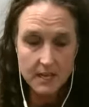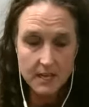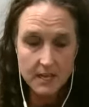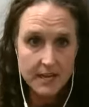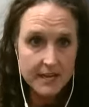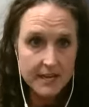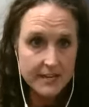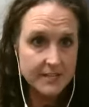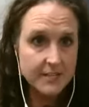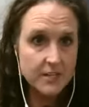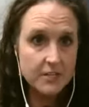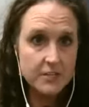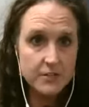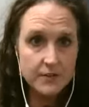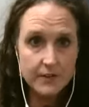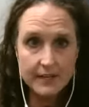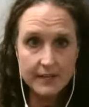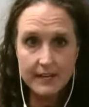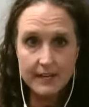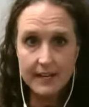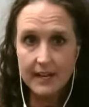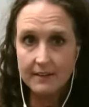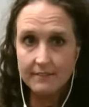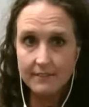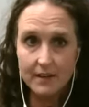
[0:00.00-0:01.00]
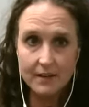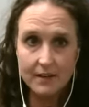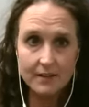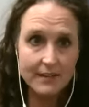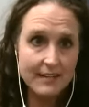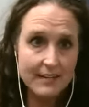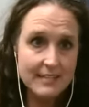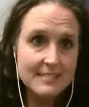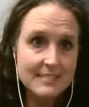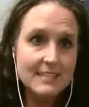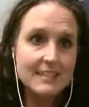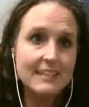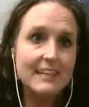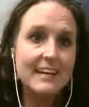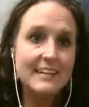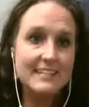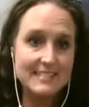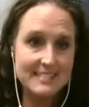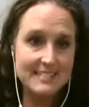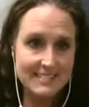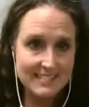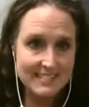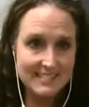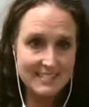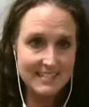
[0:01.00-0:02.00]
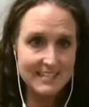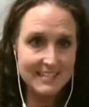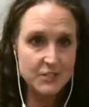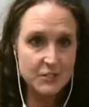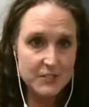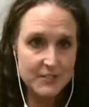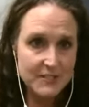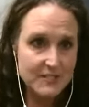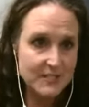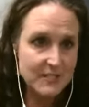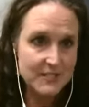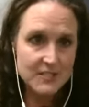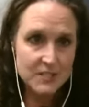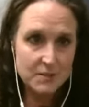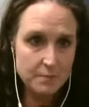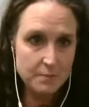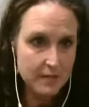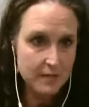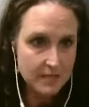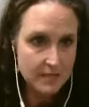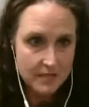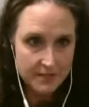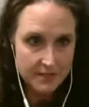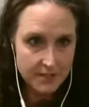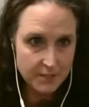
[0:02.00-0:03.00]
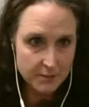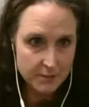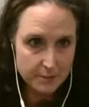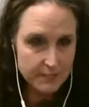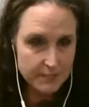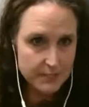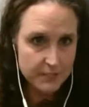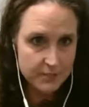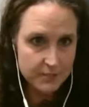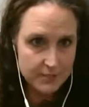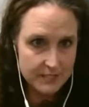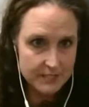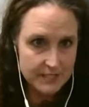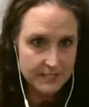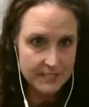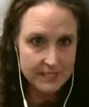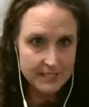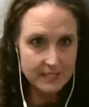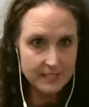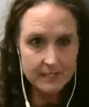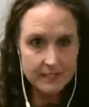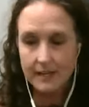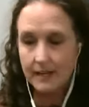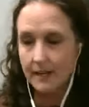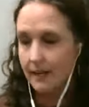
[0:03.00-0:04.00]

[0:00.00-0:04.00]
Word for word: Wow. You know, you can have all kinds of licensed agents, doesn't mean that they're producing.